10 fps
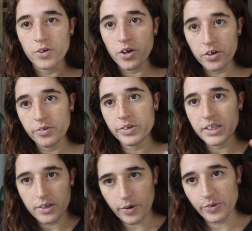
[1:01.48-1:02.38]

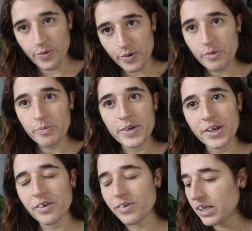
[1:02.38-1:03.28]
non-Read Around the World
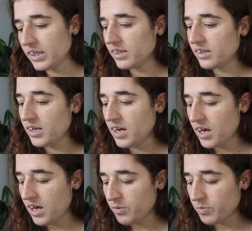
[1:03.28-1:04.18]
project related
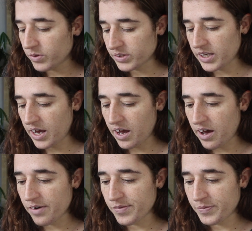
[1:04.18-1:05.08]
books, I
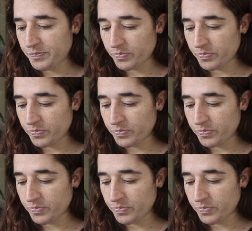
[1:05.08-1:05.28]
have